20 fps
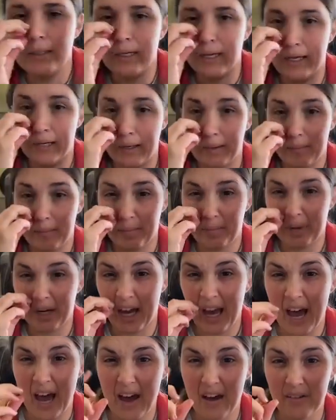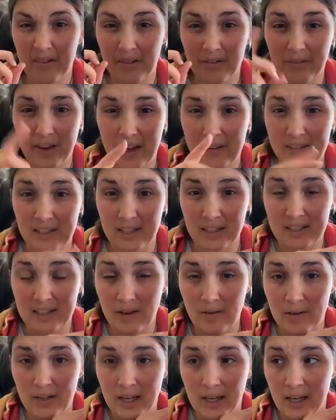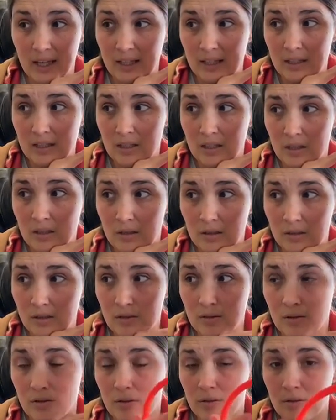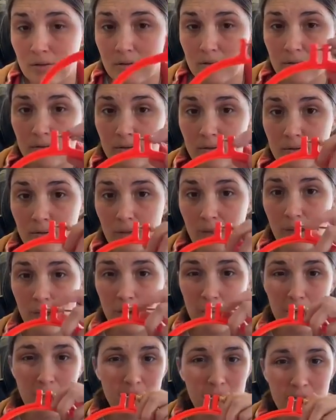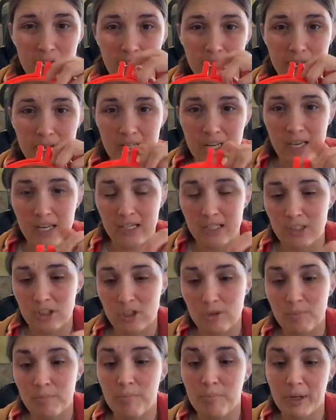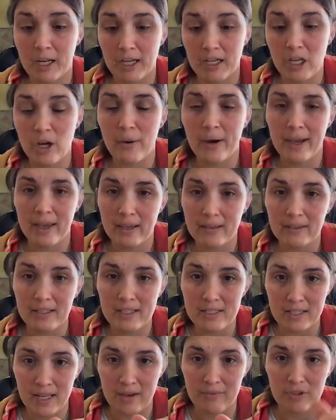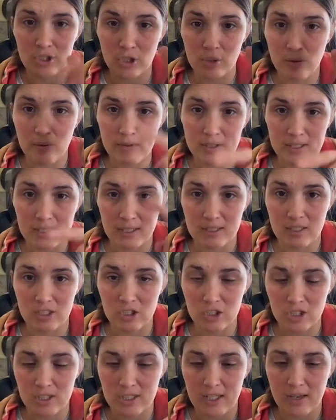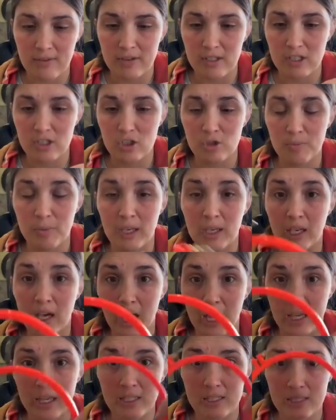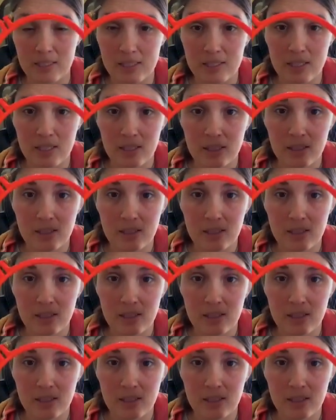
But I have 5, 6, 7, 8. I might even have a 9-inch, but I know I at least have 2 of the 6-inch and 7-inch because